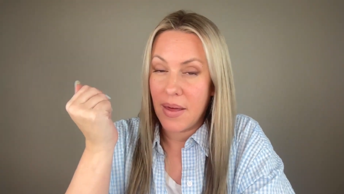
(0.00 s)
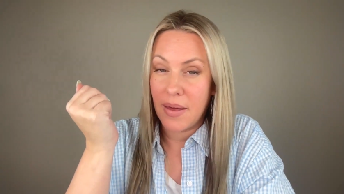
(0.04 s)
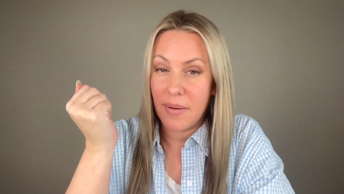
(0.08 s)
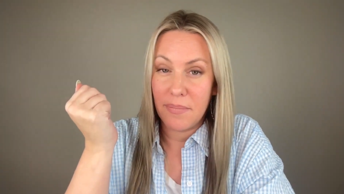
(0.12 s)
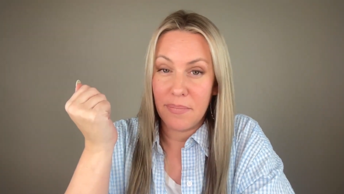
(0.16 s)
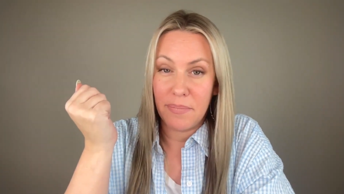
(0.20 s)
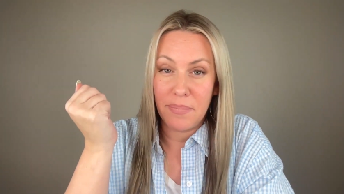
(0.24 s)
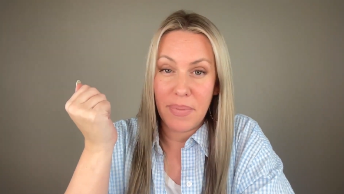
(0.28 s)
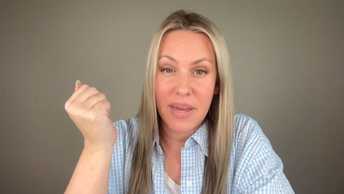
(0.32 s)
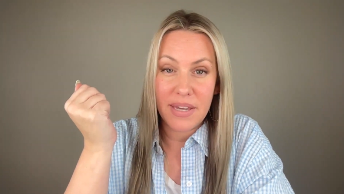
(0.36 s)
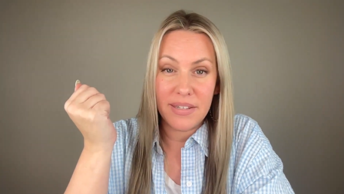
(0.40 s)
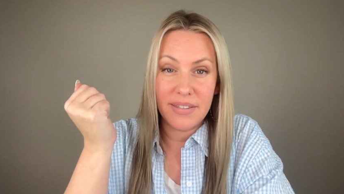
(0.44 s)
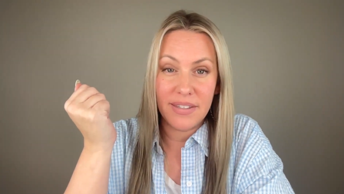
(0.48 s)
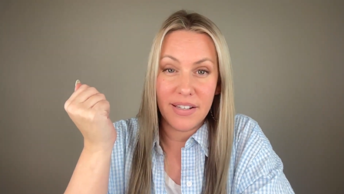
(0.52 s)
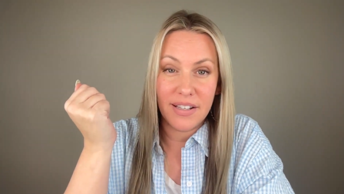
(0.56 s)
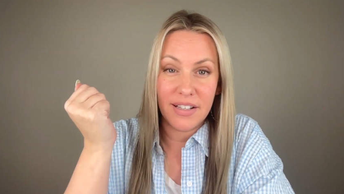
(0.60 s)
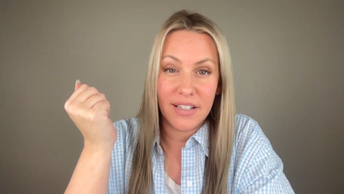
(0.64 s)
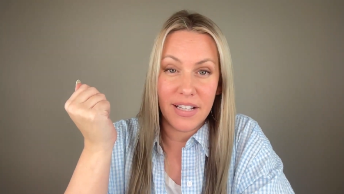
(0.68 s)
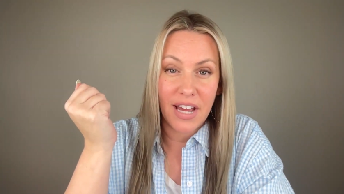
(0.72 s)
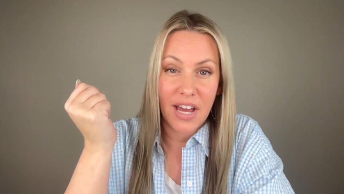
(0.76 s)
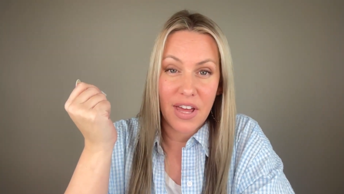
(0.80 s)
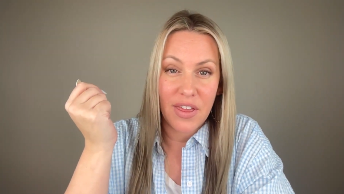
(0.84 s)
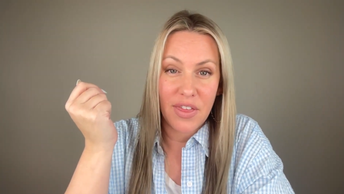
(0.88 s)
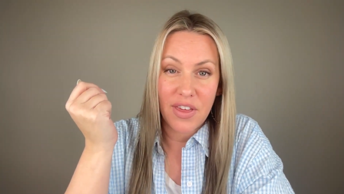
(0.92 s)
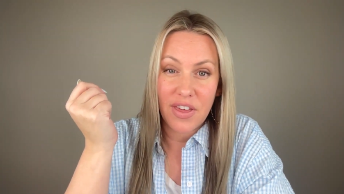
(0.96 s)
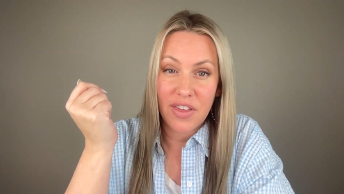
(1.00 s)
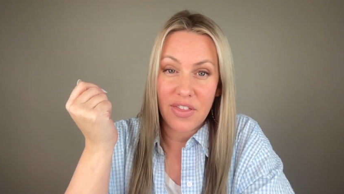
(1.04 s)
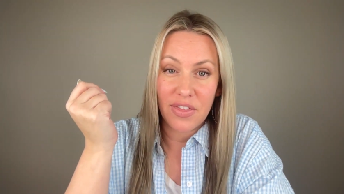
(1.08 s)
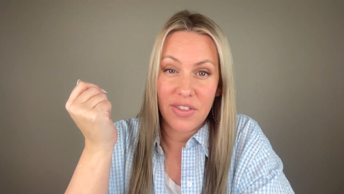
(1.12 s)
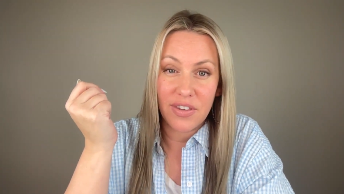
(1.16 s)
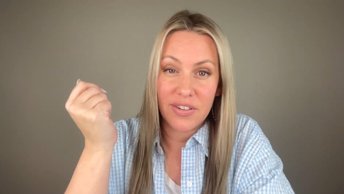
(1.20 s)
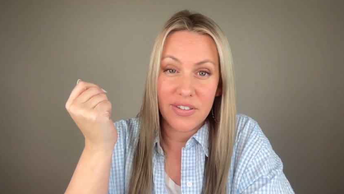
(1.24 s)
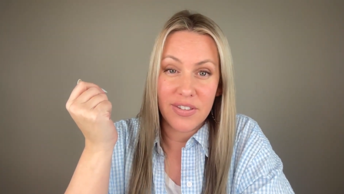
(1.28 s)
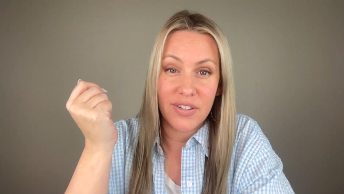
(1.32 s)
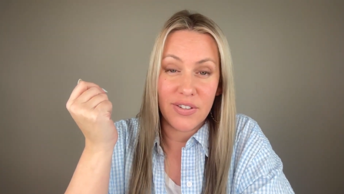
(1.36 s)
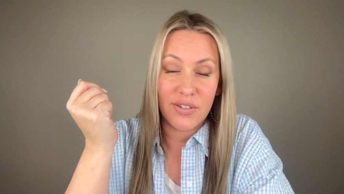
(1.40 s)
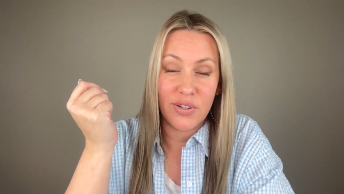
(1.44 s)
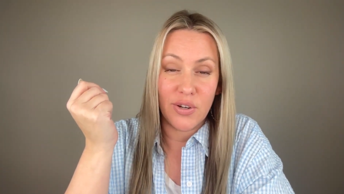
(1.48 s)
basically I think
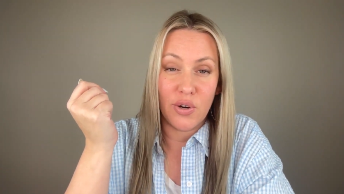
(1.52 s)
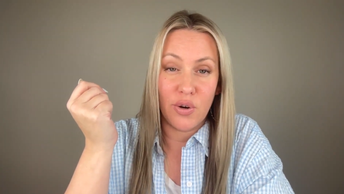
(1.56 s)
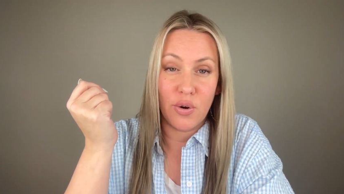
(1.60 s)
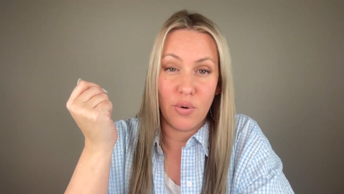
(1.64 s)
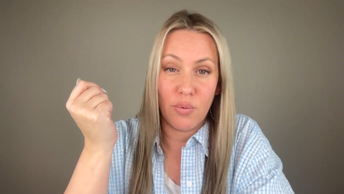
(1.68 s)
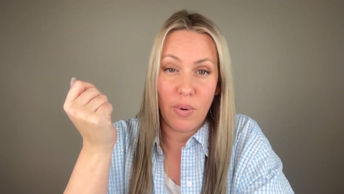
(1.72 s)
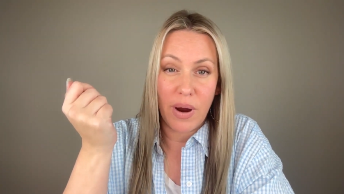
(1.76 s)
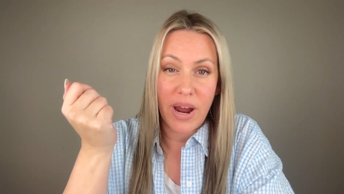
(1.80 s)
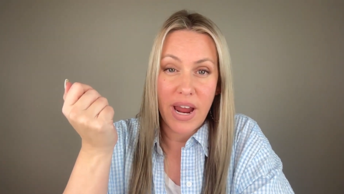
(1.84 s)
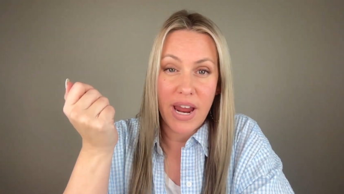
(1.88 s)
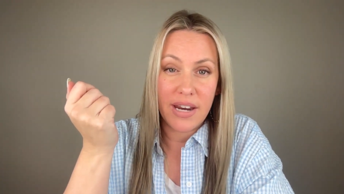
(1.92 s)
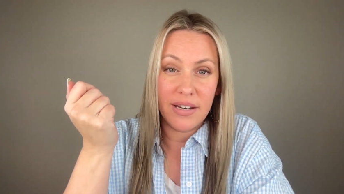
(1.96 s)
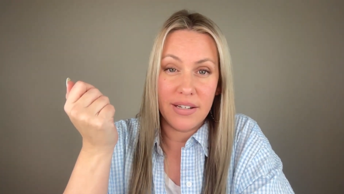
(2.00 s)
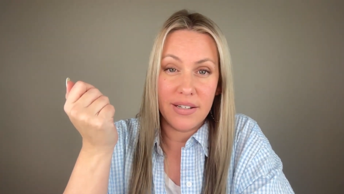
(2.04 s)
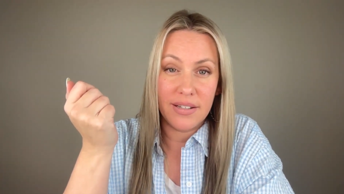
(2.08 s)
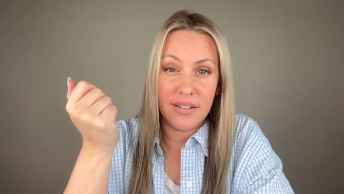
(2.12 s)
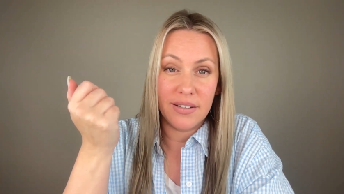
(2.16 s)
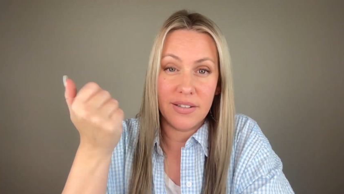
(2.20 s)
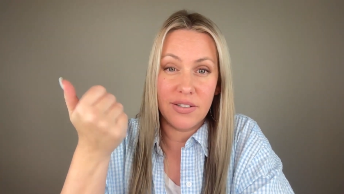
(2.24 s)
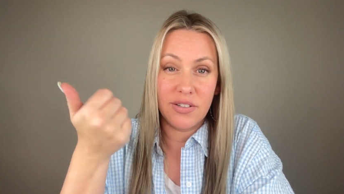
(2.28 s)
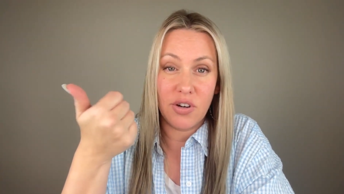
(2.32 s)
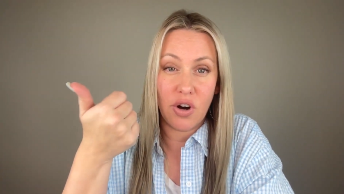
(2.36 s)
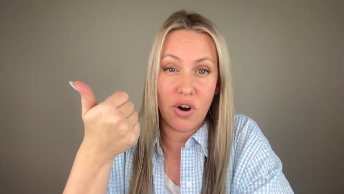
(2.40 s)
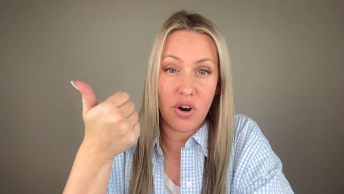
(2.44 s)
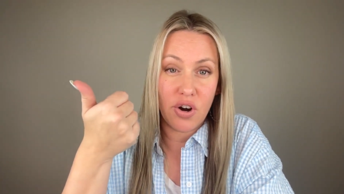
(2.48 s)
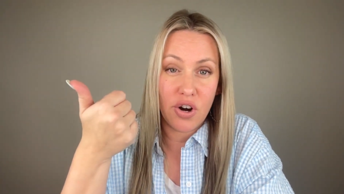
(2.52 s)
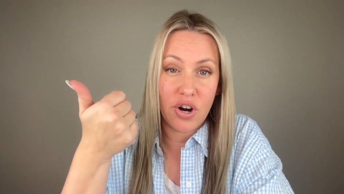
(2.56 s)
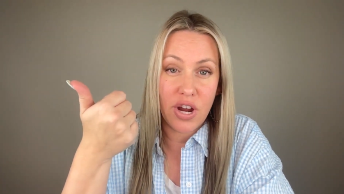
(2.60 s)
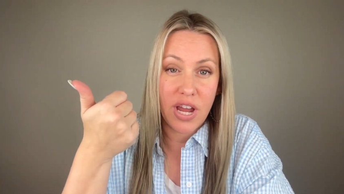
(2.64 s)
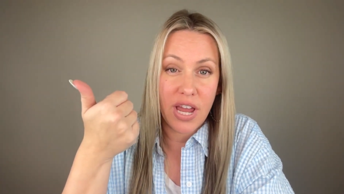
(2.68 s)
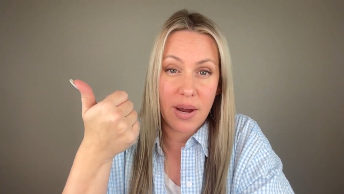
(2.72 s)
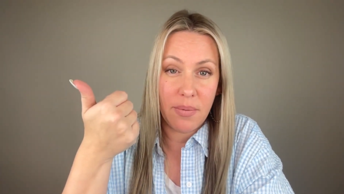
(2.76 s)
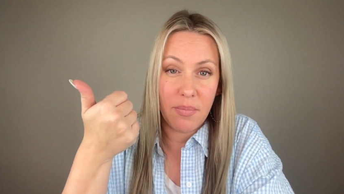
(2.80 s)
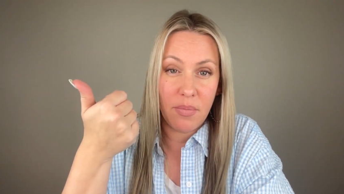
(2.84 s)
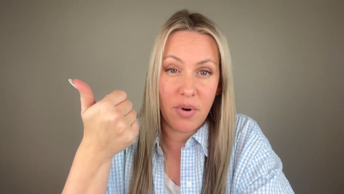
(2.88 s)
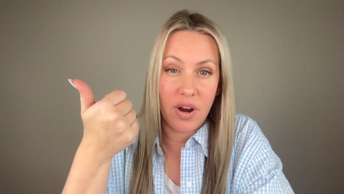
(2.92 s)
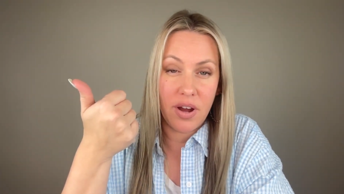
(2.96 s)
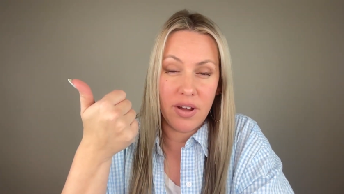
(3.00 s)
this is a great starter
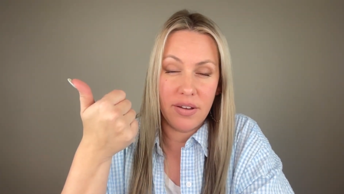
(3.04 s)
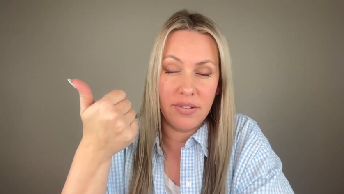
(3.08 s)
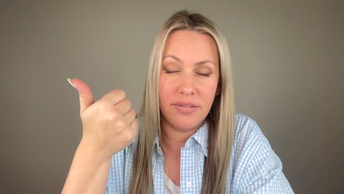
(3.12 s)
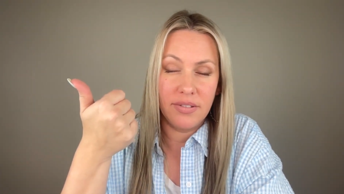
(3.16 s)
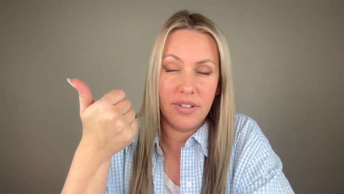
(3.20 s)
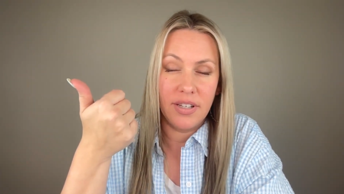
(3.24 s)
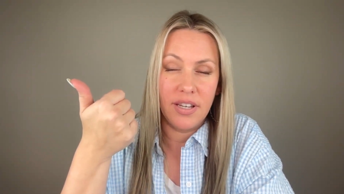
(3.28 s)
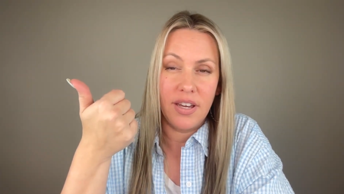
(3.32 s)
camera